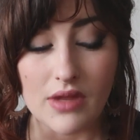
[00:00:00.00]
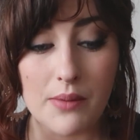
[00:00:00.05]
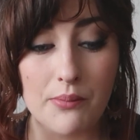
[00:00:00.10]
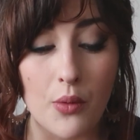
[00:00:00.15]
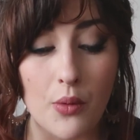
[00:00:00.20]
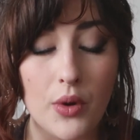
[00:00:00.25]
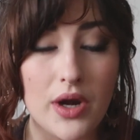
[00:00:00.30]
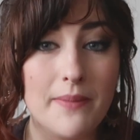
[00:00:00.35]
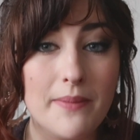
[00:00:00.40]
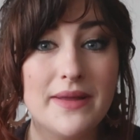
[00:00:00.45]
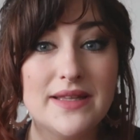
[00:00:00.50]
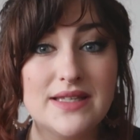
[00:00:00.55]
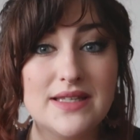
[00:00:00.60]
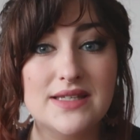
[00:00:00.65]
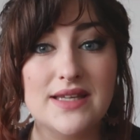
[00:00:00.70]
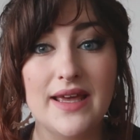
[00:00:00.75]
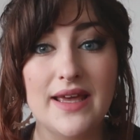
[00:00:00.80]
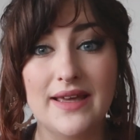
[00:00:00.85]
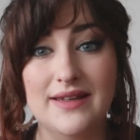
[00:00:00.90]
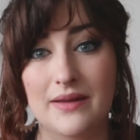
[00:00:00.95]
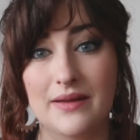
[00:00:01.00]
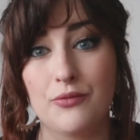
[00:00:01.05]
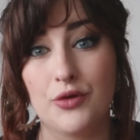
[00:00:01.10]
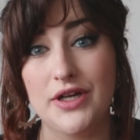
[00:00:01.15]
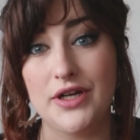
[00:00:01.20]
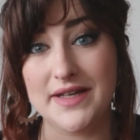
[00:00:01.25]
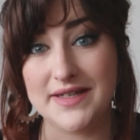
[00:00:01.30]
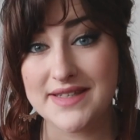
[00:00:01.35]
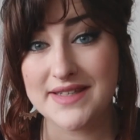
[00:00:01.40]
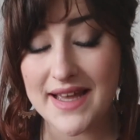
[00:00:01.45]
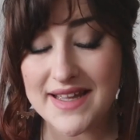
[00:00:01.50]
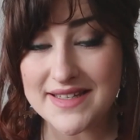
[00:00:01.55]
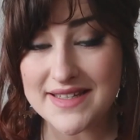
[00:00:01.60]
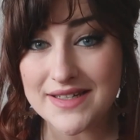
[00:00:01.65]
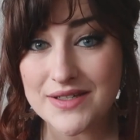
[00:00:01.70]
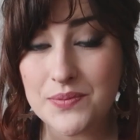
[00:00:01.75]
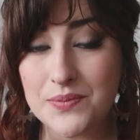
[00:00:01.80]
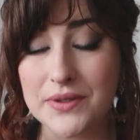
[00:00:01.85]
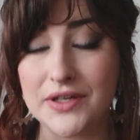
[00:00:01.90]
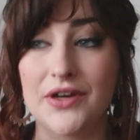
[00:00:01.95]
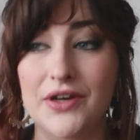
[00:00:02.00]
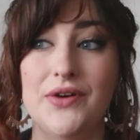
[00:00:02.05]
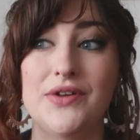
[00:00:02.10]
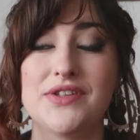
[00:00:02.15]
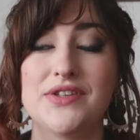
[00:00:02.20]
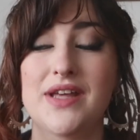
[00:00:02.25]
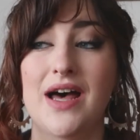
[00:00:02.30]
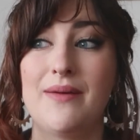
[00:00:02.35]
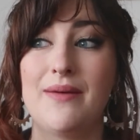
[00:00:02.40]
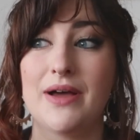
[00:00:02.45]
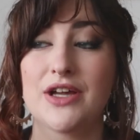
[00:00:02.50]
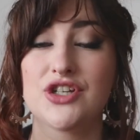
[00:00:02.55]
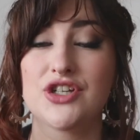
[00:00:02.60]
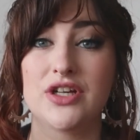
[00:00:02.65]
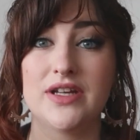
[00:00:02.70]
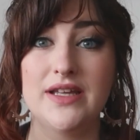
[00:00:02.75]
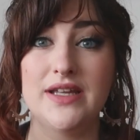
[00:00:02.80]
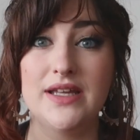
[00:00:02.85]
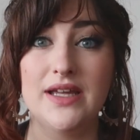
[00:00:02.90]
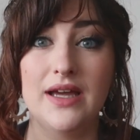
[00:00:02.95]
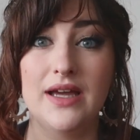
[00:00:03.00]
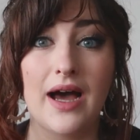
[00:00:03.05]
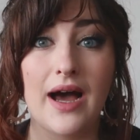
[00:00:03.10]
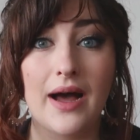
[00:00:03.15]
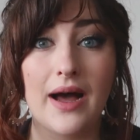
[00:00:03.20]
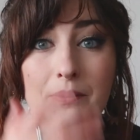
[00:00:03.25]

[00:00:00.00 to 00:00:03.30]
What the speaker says: But what I meant to say is I'm really excited because I'm actually